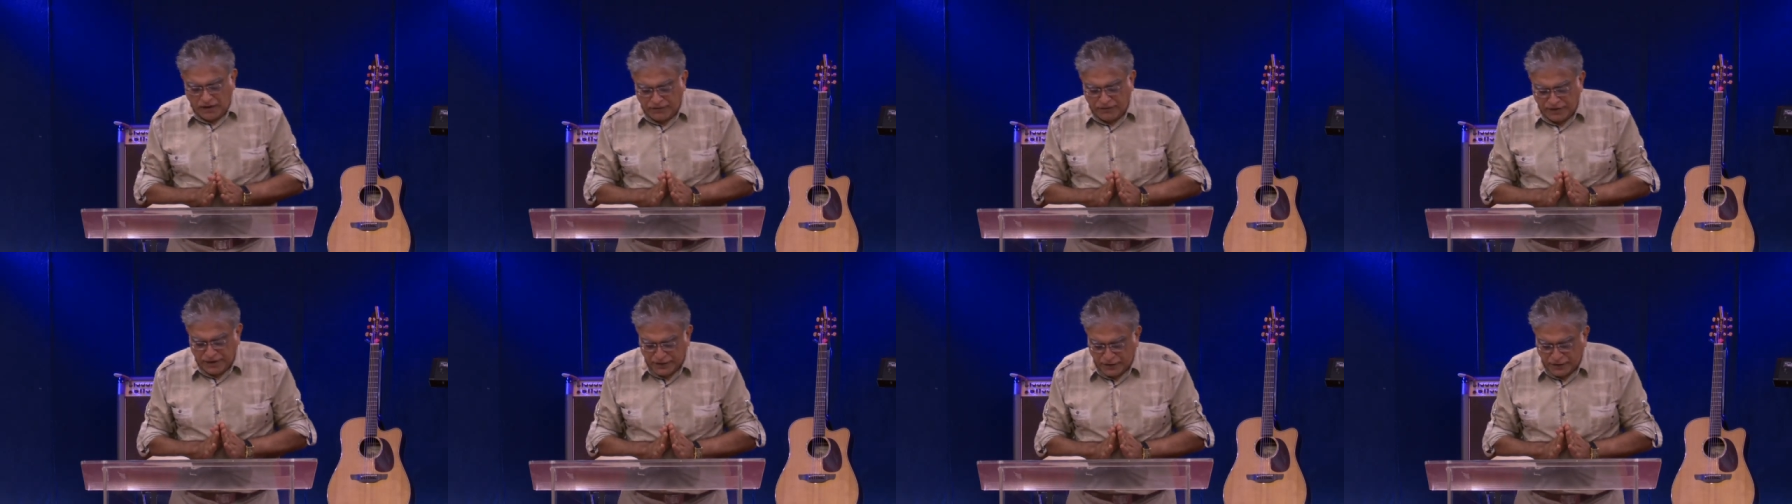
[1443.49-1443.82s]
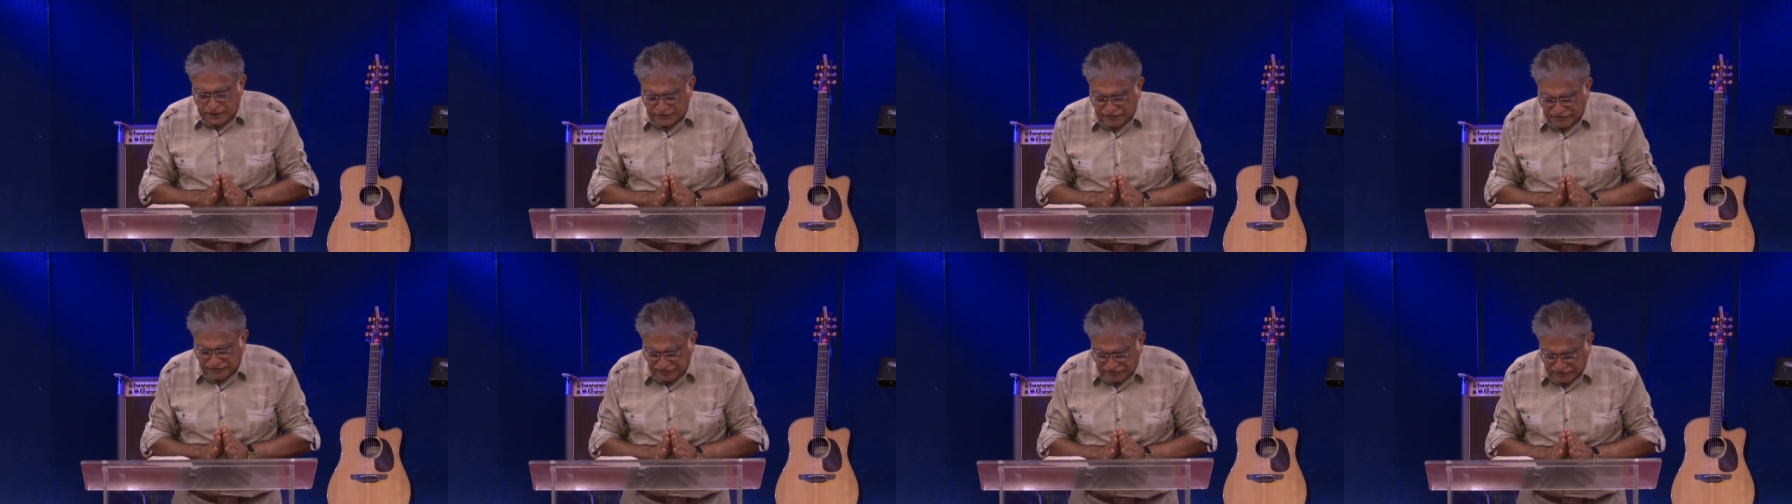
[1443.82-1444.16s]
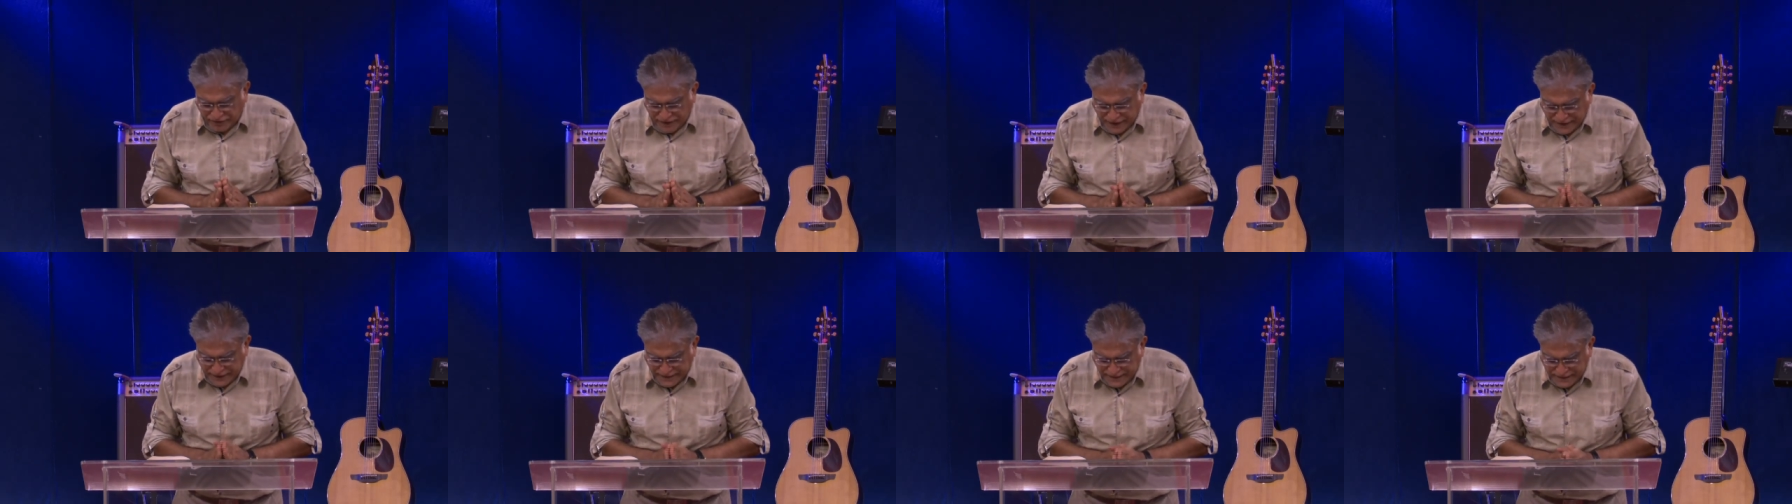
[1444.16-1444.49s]
will not
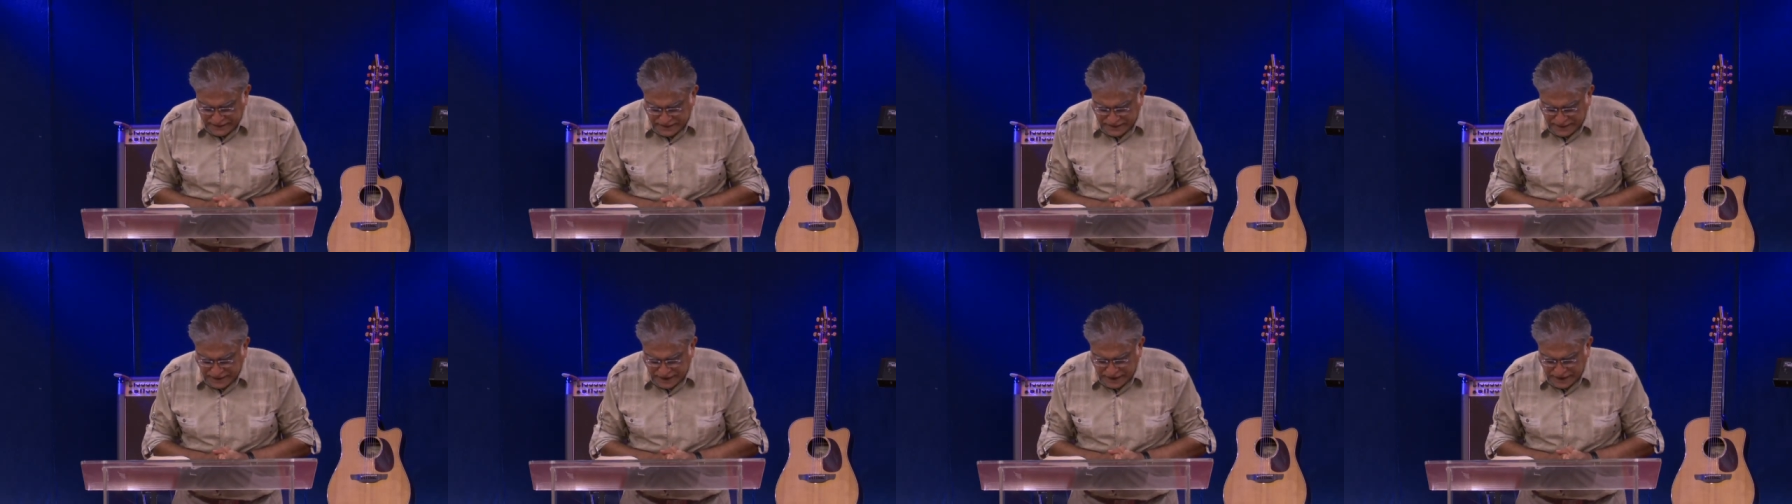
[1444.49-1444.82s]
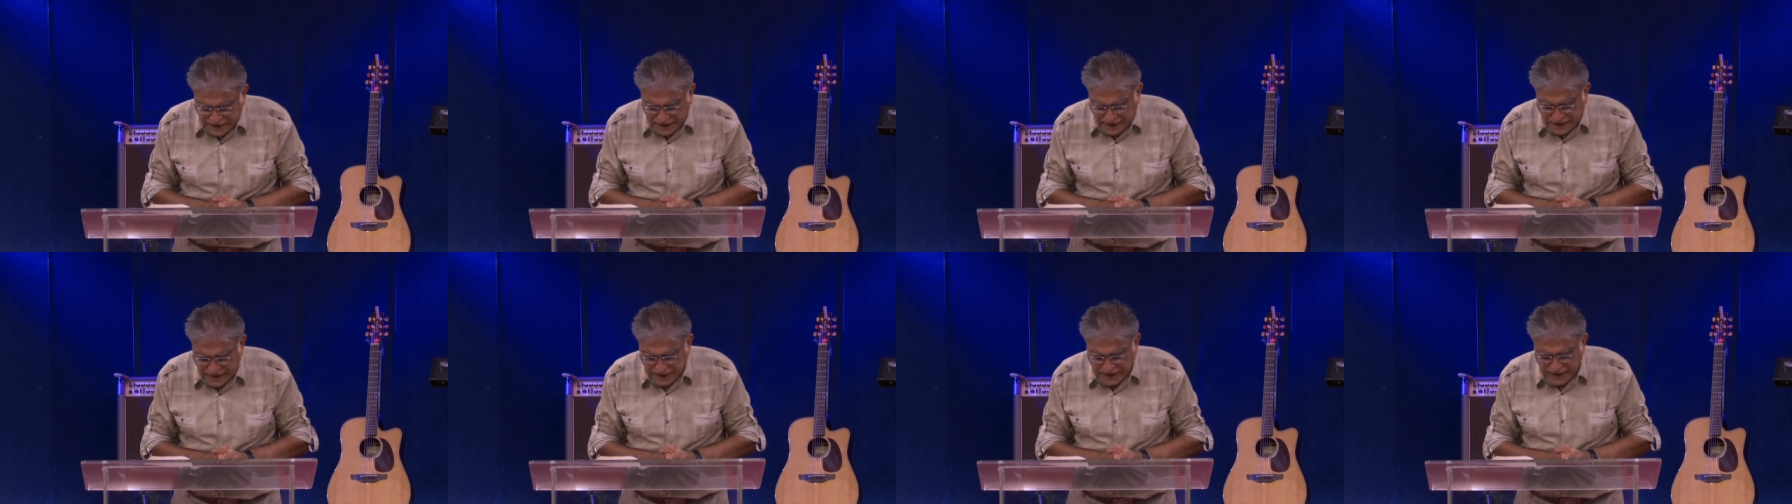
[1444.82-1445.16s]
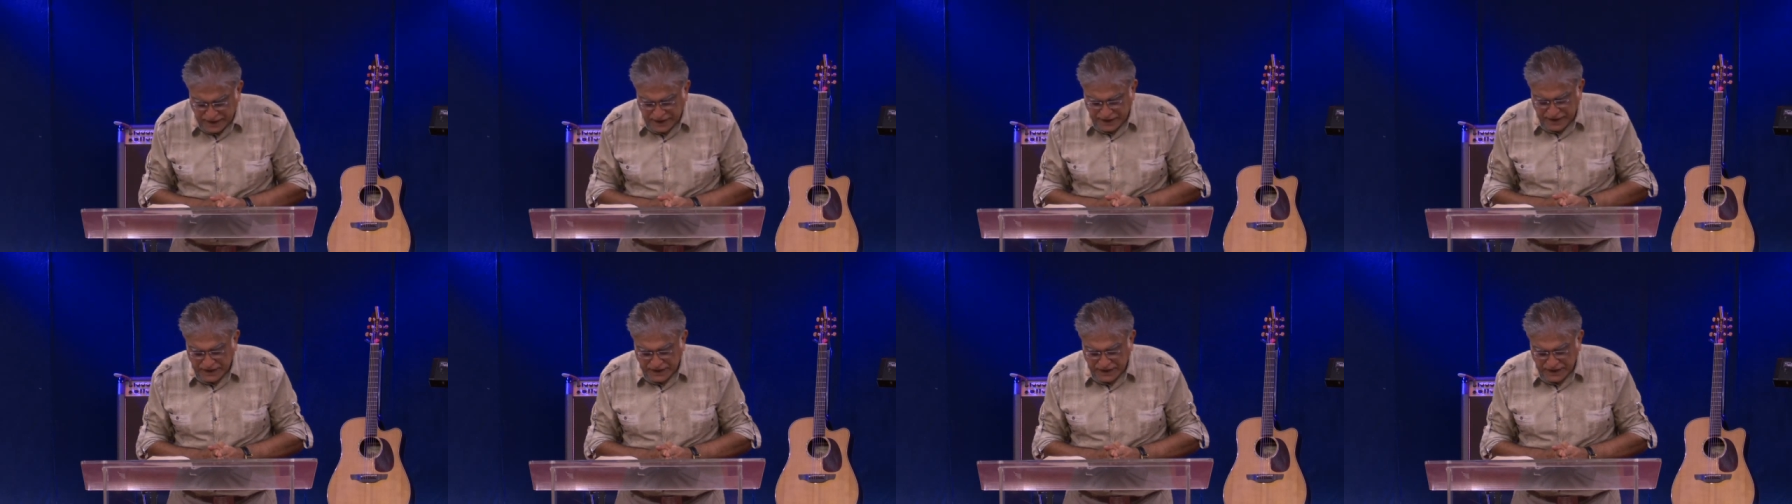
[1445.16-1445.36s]
fail thee